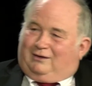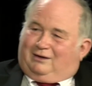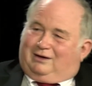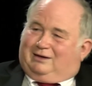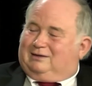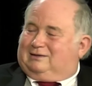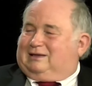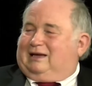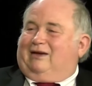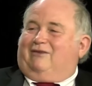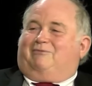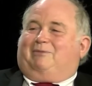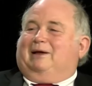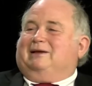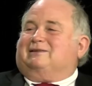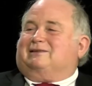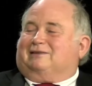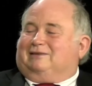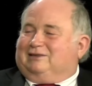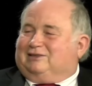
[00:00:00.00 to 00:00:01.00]
because they've
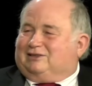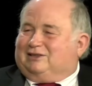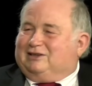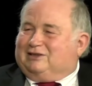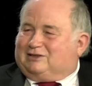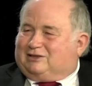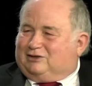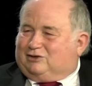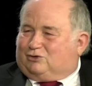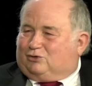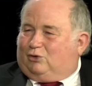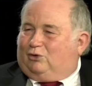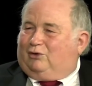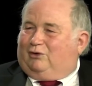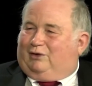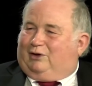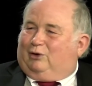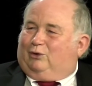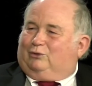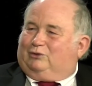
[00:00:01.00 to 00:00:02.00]
basically seized control
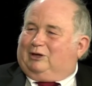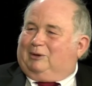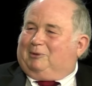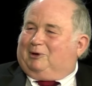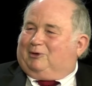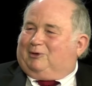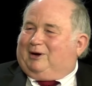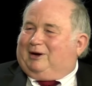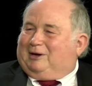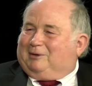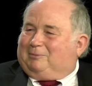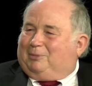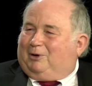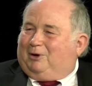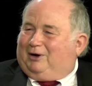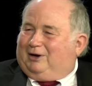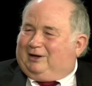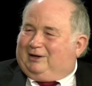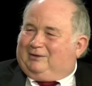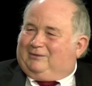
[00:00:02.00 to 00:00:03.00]
of the old Democratic
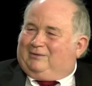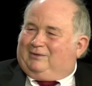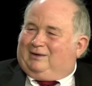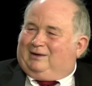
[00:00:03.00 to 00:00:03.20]
Party.